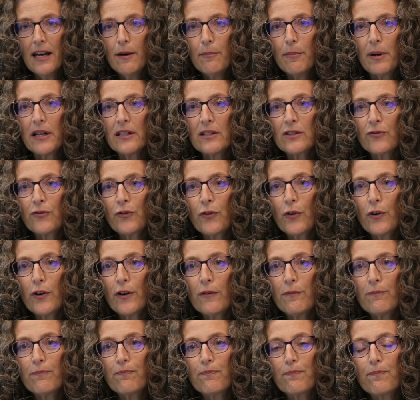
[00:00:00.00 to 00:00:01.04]
but it's for
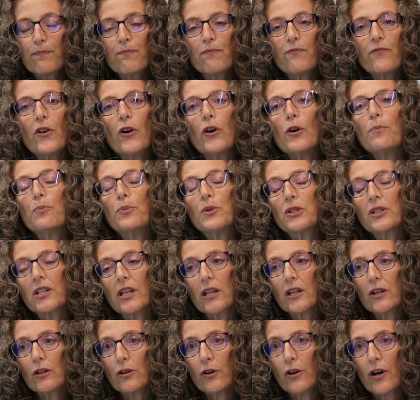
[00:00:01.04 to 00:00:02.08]
a very
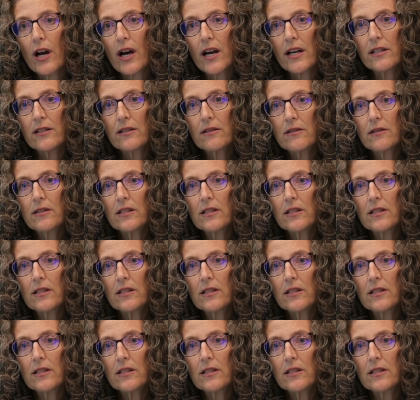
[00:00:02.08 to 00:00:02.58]
particularized